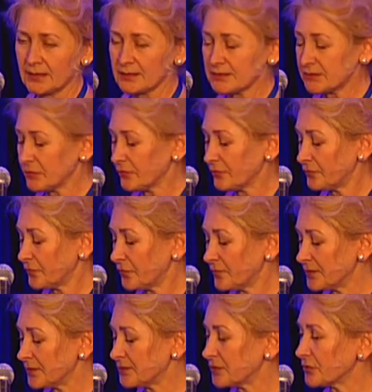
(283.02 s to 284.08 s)
So from
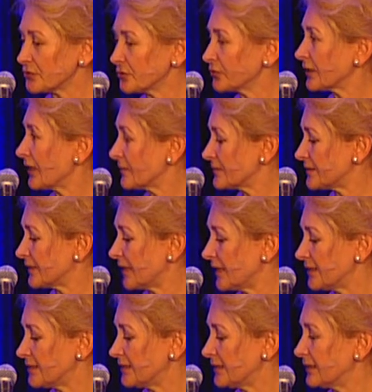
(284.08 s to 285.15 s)
this also comes the
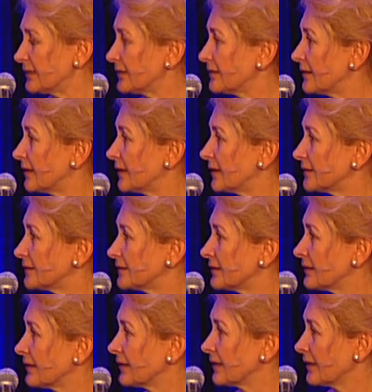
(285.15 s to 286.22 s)
idea that
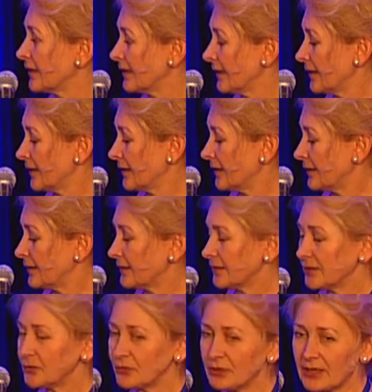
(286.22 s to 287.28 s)

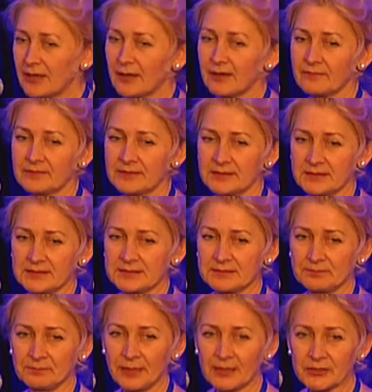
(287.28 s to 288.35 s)
you have this
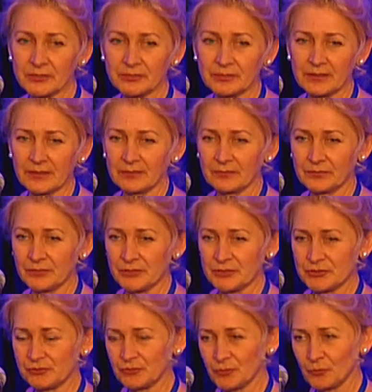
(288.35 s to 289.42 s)
pathway
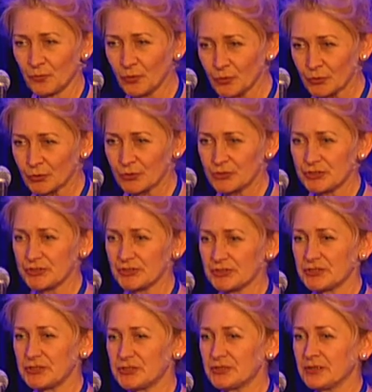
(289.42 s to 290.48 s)
which from
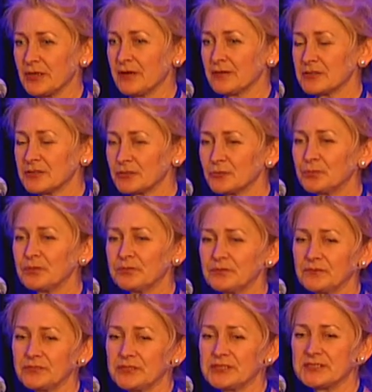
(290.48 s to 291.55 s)
oncogenes through
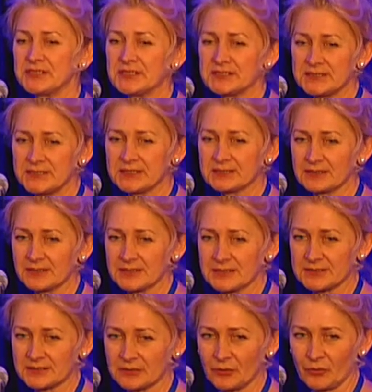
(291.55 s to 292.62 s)
P53
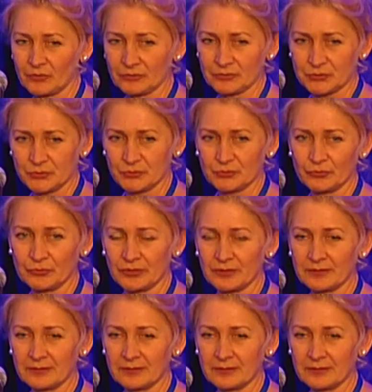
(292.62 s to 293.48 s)
signals to